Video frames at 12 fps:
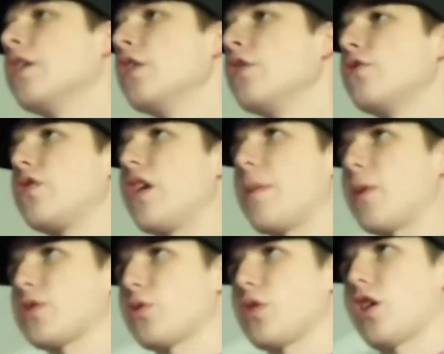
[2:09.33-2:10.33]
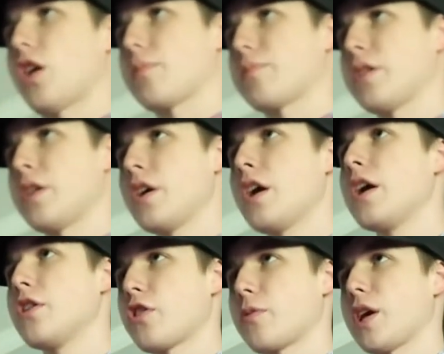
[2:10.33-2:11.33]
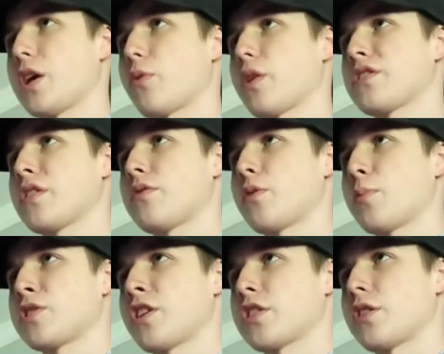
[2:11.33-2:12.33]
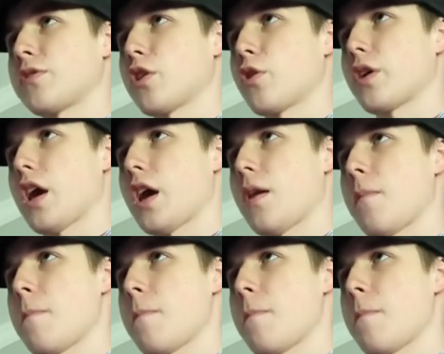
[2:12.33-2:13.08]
You see, I'm also a cop. You're being arrested for possession of cocaine.